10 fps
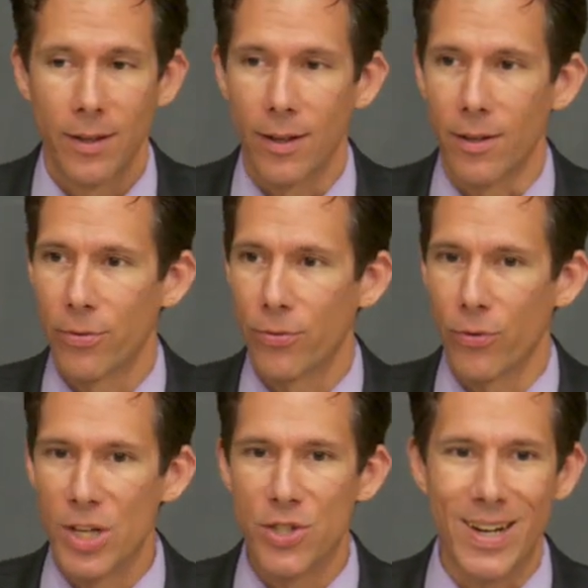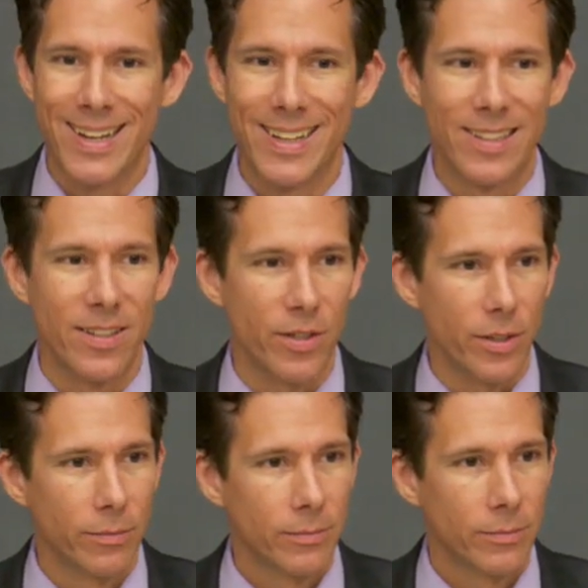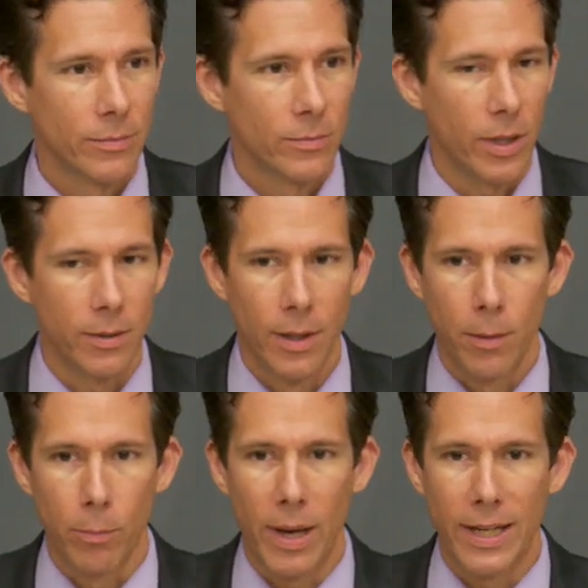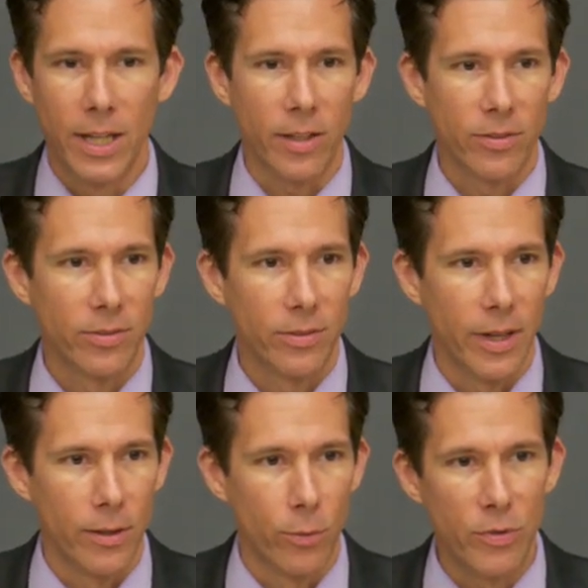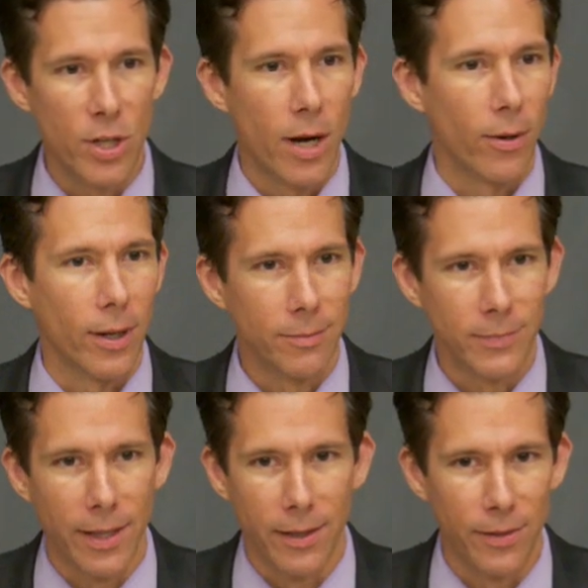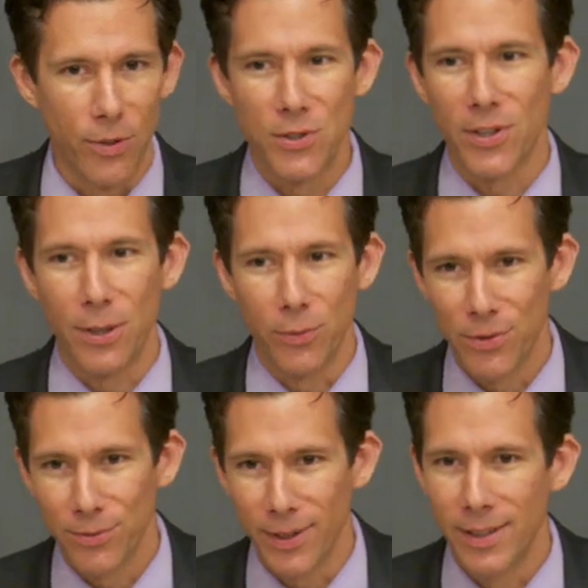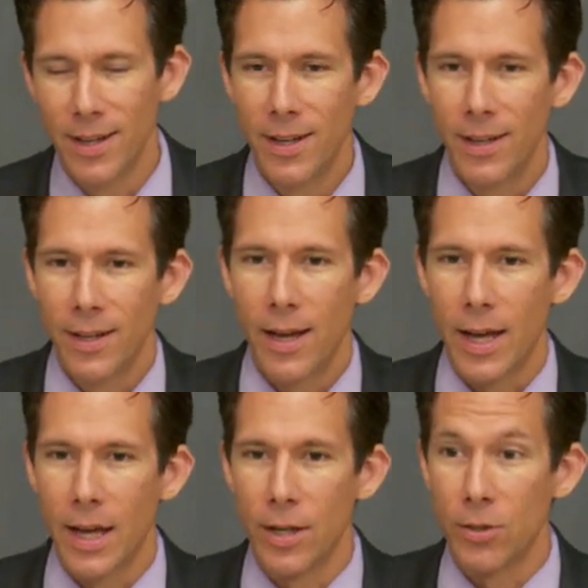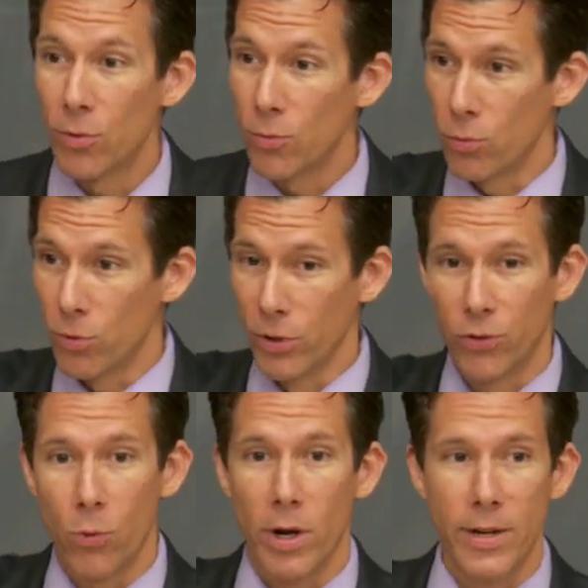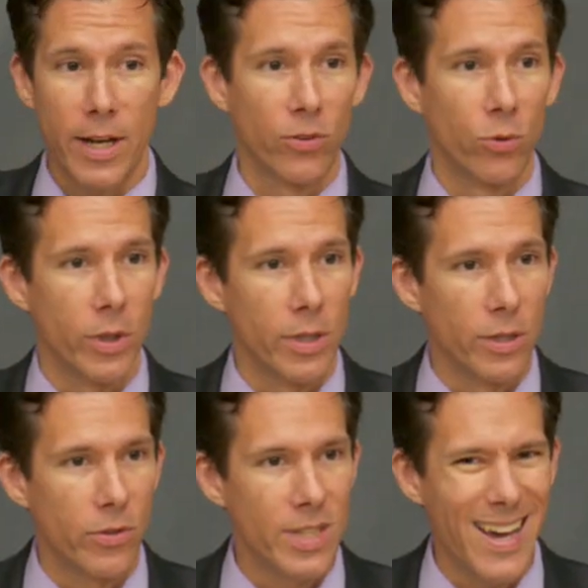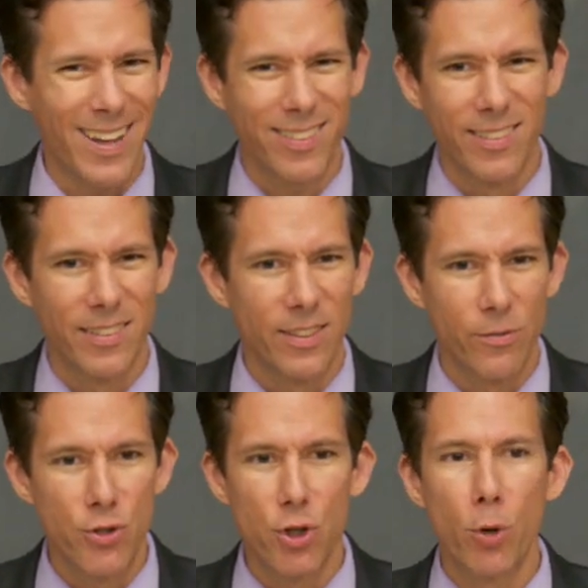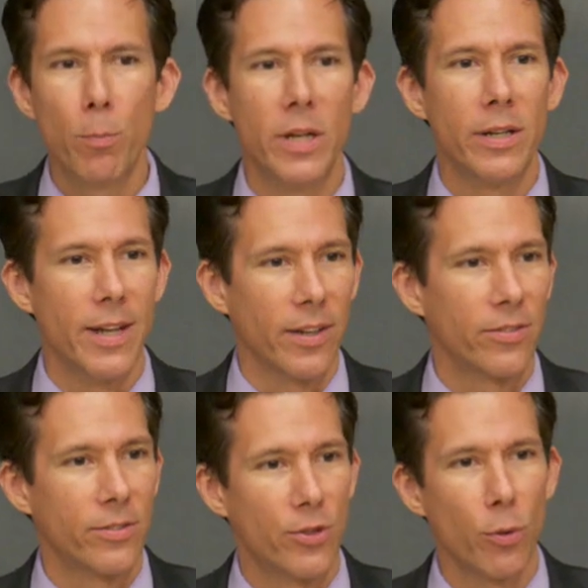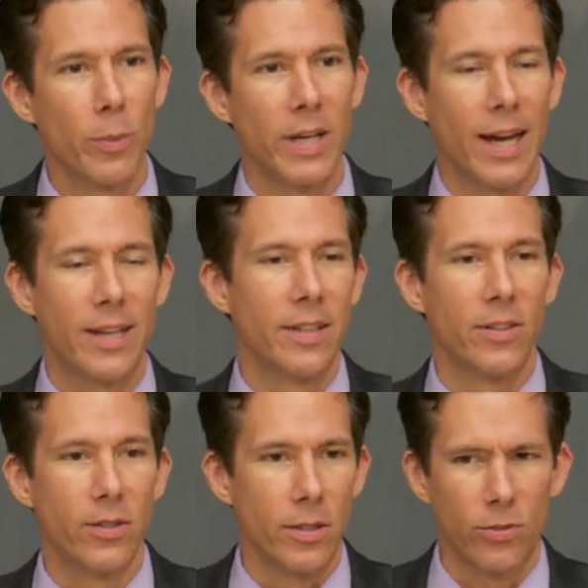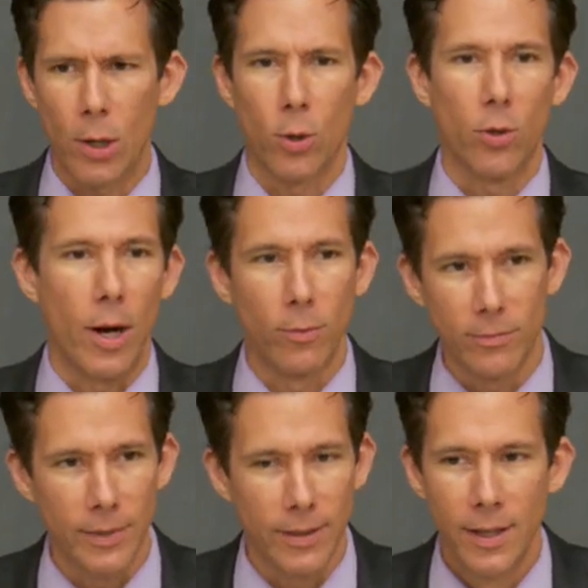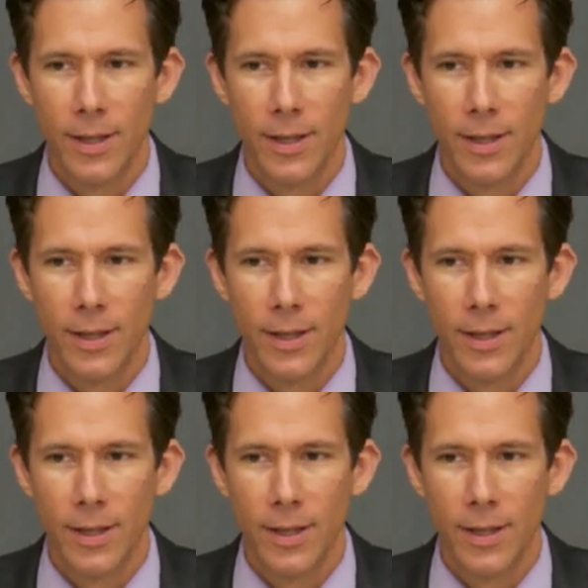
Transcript: uh, French identity, right? Baguettes and the Riviera and the French language, right? And the square next to it is the essence of Germanness, German identity, sauerkraut, right?